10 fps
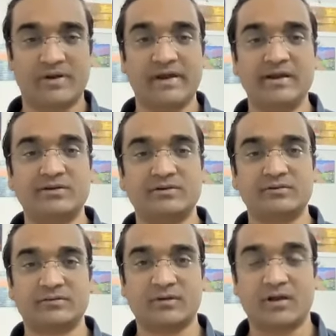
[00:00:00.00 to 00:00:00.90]
It
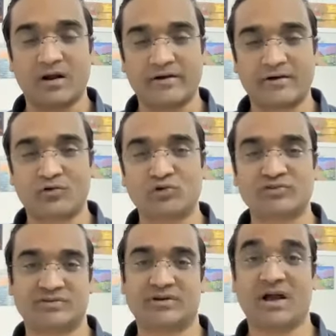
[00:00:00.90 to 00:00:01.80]

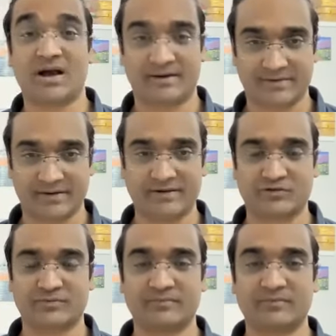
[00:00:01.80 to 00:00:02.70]
controls the heart
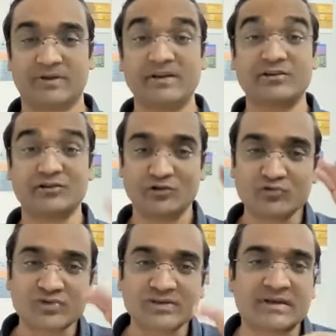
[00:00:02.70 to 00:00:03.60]
rate. It
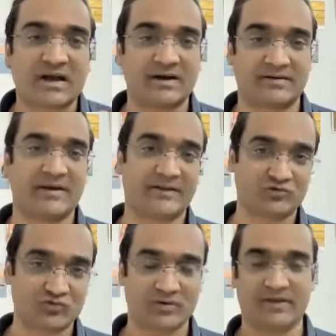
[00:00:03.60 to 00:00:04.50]
reduces the heart rate
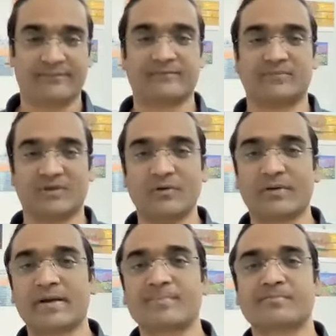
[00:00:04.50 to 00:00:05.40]
actually.
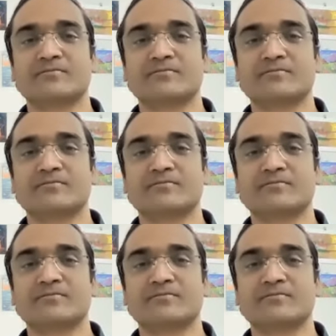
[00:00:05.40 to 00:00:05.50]
Okay.